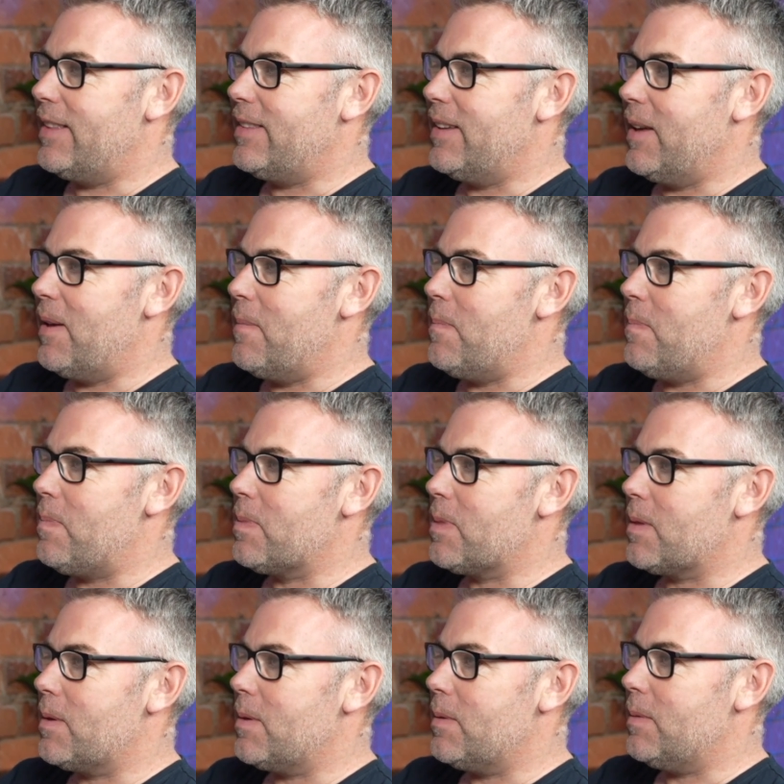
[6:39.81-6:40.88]

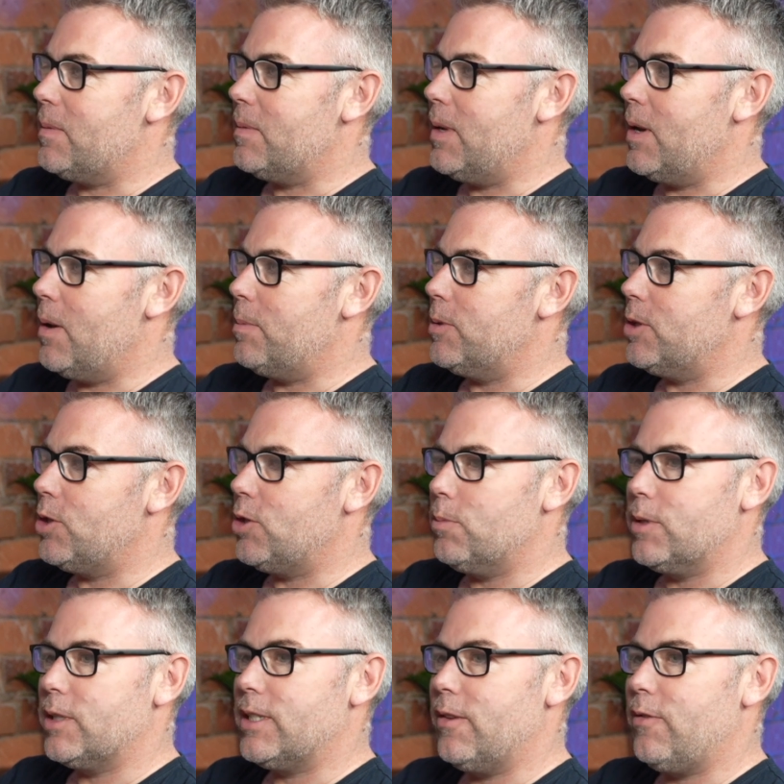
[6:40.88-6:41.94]
position
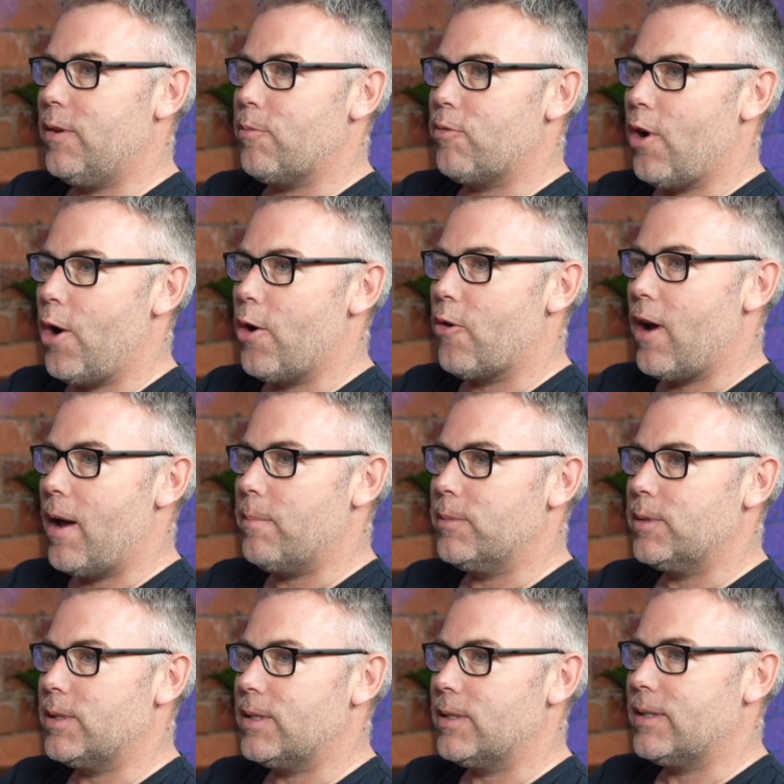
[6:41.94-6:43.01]
specific
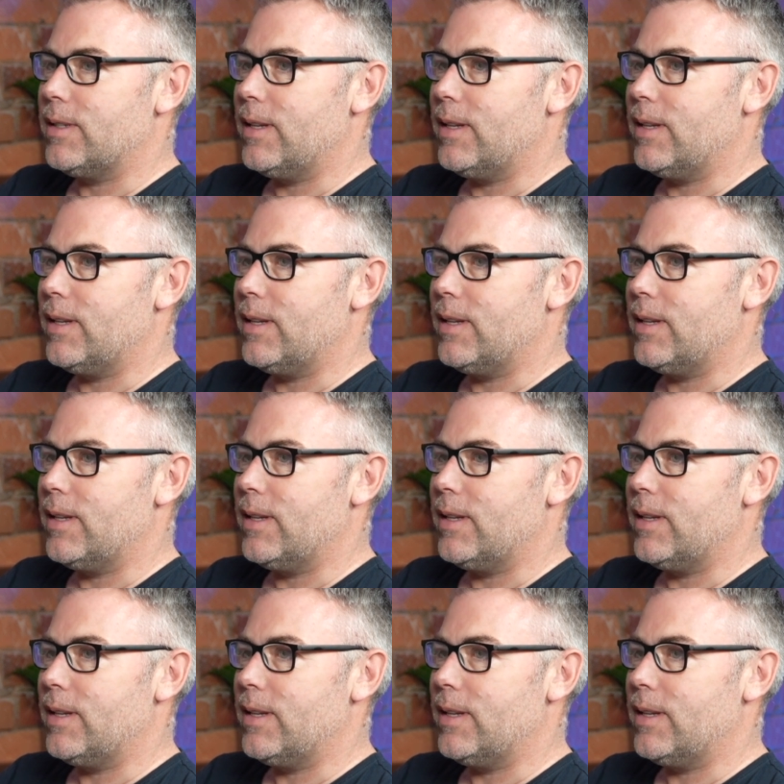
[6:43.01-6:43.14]
programs,